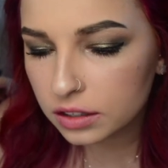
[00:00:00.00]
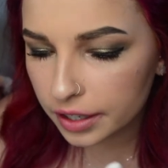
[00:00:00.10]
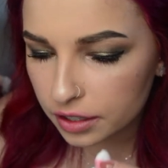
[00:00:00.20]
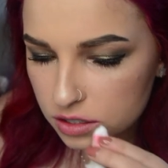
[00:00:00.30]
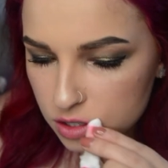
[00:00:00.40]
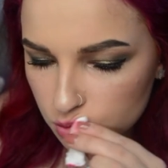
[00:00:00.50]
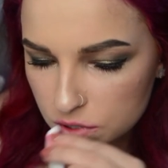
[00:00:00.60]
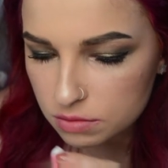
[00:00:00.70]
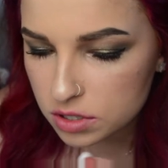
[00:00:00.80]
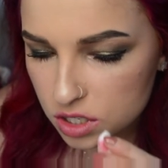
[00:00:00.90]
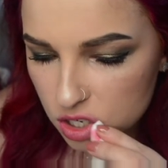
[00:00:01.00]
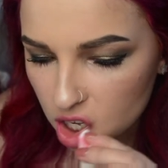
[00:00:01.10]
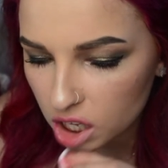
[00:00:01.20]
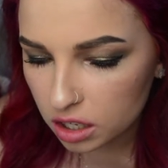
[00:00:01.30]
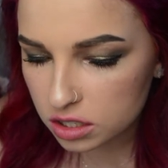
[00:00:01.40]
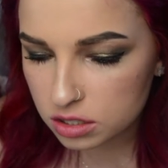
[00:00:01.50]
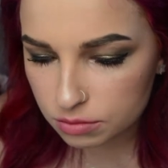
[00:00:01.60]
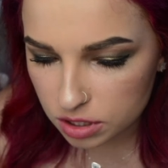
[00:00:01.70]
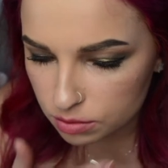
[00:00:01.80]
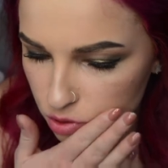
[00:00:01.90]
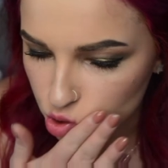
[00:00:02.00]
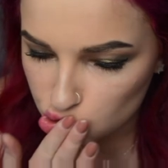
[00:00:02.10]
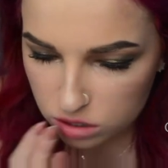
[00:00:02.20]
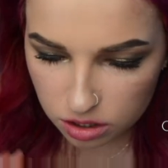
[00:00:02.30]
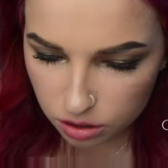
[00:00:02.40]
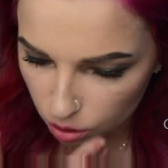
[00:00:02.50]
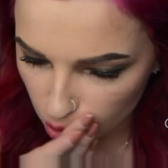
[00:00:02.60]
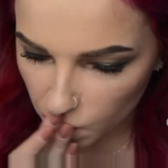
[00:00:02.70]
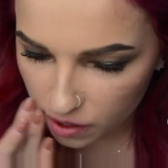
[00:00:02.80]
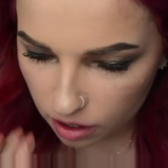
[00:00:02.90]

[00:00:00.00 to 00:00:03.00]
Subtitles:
Like, sometimes it's okay, sometimes it's really not.